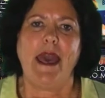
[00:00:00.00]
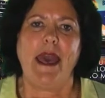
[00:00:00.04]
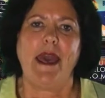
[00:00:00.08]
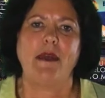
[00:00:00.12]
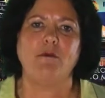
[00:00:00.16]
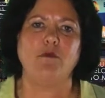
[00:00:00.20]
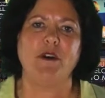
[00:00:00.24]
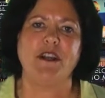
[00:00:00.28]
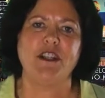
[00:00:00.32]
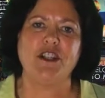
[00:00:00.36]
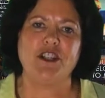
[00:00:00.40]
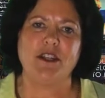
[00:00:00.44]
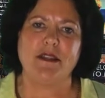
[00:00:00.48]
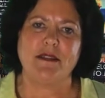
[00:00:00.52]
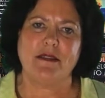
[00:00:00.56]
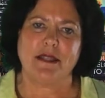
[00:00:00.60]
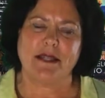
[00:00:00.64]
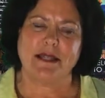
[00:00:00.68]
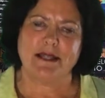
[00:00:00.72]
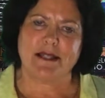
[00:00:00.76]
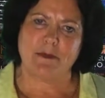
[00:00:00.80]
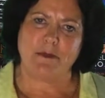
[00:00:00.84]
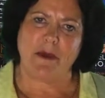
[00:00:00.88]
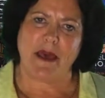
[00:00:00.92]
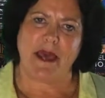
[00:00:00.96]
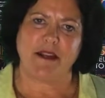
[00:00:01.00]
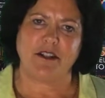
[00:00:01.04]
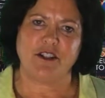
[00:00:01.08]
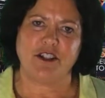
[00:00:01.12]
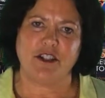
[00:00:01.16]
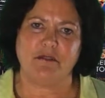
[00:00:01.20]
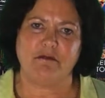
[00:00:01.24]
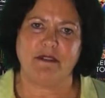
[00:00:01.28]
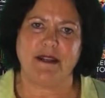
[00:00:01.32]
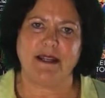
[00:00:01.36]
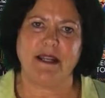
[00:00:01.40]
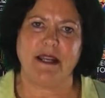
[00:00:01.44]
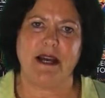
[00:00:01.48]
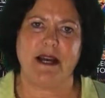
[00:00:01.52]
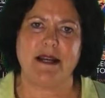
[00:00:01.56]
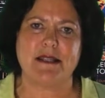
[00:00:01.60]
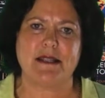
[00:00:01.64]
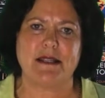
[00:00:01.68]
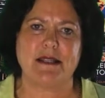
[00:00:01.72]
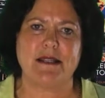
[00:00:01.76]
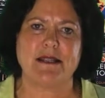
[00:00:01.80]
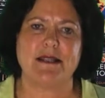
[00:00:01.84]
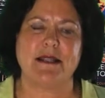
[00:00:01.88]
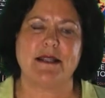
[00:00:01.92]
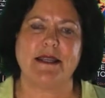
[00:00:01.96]
And when she thinks back, she
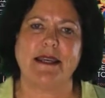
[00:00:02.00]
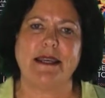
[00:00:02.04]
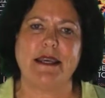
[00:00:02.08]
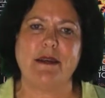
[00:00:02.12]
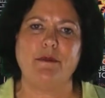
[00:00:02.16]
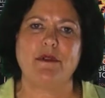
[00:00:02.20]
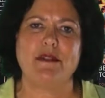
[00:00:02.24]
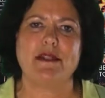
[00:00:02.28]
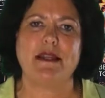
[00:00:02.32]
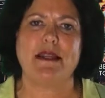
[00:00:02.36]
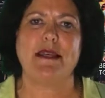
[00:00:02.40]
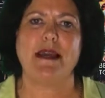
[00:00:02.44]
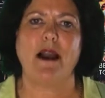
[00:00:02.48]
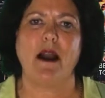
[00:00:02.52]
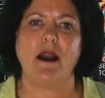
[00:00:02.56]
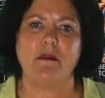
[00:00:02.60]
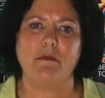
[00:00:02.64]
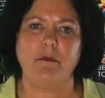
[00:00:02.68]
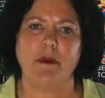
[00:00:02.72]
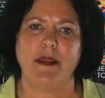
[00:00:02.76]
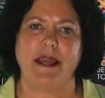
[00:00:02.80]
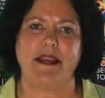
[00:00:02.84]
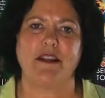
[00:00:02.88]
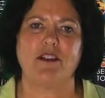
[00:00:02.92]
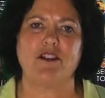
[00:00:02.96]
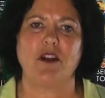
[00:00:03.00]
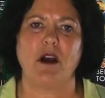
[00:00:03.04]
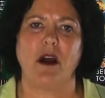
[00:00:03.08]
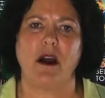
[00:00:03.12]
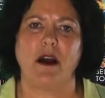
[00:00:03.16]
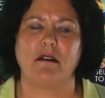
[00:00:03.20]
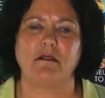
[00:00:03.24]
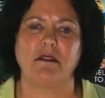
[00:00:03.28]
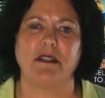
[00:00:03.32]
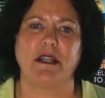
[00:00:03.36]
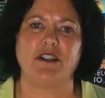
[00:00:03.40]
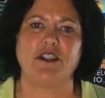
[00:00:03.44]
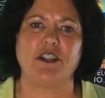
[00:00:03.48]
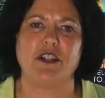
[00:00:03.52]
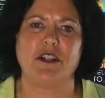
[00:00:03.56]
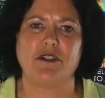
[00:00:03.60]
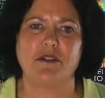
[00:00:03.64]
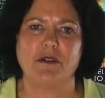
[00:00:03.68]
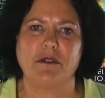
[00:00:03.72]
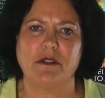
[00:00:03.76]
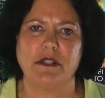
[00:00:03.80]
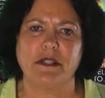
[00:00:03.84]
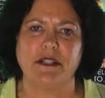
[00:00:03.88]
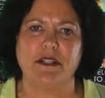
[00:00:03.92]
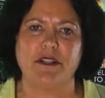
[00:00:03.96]
realizes that he was a young black child that she
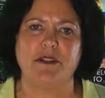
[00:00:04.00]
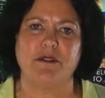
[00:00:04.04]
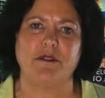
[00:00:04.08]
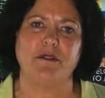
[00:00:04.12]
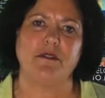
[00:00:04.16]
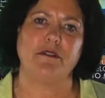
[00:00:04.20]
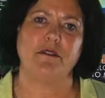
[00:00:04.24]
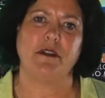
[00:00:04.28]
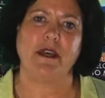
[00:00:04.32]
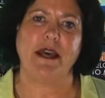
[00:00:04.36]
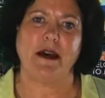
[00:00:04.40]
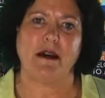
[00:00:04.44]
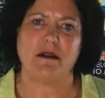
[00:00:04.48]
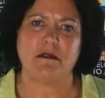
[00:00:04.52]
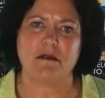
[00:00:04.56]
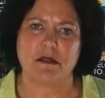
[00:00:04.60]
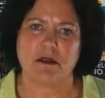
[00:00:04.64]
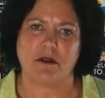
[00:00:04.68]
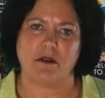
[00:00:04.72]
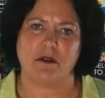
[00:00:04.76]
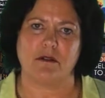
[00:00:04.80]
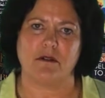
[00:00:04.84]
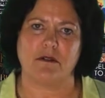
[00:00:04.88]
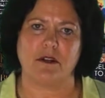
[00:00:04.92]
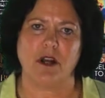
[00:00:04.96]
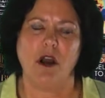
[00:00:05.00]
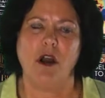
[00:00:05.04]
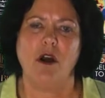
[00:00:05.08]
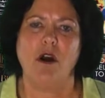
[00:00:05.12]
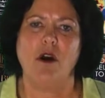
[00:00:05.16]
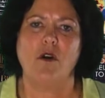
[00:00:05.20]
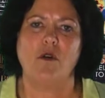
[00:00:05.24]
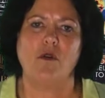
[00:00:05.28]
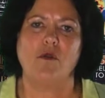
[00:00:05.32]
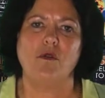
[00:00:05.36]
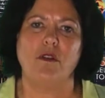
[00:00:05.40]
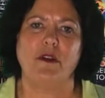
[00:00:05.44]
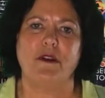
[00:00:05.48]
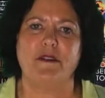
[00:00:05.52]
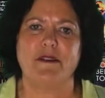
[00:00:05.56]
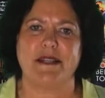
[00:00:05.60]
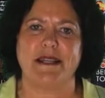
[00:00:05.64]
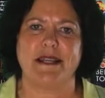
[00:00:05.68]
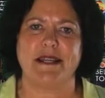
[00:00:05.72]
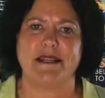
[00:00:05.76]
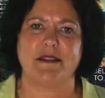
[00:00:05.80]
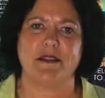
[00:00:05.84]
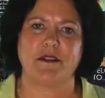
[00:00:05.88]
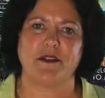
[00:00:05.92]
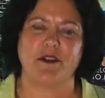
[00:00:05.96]
took into her household all those
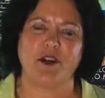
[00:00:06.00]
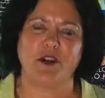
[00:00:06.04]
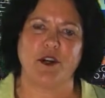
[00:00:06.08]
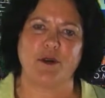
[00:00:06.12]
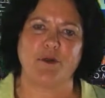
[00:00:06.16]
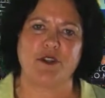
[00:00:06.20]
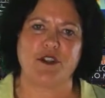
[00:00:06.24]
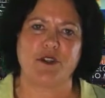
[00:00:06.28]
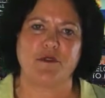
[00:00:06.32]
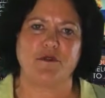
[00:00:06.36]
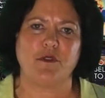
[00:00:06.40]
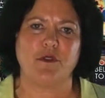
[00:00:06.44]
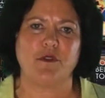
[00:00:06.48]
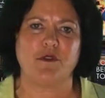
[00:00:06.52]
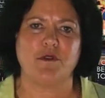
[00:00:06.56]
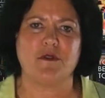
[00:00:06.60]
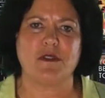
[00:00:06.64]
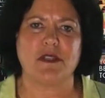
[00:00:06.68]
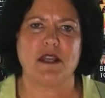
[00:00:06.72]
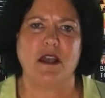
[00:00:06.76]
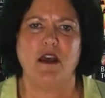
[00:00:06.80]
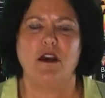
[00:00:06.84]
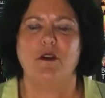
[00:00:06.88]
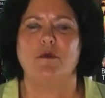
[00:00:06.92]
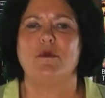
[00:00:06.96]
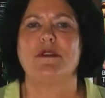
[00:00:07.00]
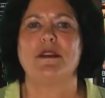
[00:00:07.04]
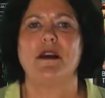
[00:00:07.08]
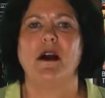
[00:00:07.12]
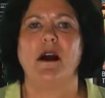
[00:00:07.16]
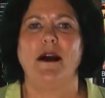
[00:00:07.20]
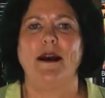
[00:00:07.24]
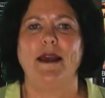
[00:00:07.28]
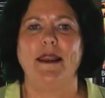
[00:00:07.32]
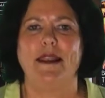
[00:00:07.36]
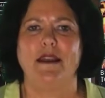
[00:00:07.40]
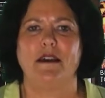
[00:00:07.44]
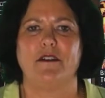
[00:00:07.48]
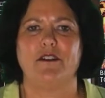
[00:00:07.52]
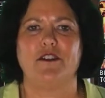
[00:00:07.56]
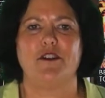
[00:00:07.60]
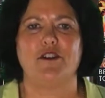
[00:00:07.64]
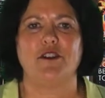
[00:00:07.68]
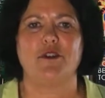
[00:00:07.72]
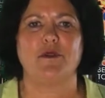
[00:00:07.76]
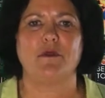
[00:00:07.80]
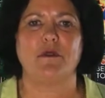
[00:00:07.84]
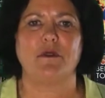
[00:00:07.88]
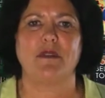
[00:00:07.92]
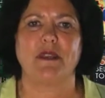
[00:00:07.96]
years ago, which, of course, was a highly
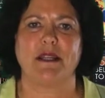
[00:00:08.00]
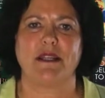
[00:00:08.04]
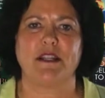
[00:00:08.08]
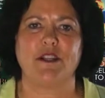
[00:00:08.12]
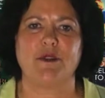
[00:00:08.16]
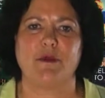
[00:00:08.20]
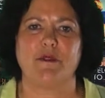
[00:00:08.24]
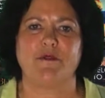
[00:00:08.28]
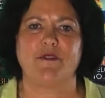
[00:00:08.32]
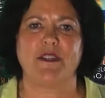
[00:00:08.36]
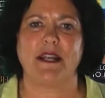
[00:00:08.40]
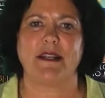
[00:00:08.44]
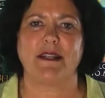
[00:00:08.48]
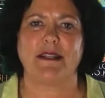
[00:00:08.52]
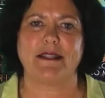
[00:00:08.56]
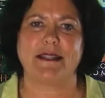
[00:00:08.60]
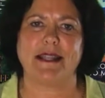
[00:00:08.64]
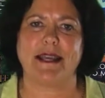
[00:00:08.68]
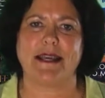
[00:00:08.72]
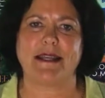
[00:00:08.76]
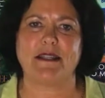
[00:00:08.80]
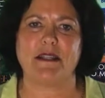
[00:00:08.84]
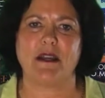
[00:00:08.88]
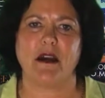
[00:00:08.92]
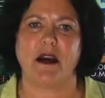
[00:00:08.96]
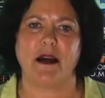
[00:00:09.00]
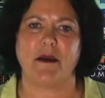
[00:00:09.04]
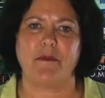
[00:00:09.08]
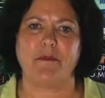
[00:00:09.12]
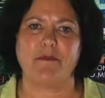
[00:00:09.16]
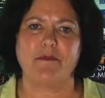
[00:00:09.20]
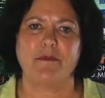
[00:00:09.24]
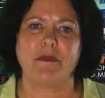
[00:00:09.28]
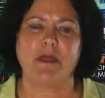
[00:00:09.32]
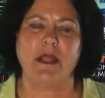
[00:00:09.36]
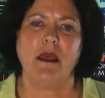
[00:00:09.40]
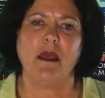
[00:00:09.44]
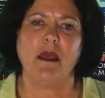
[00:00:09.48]
unusual thing to have done at that time.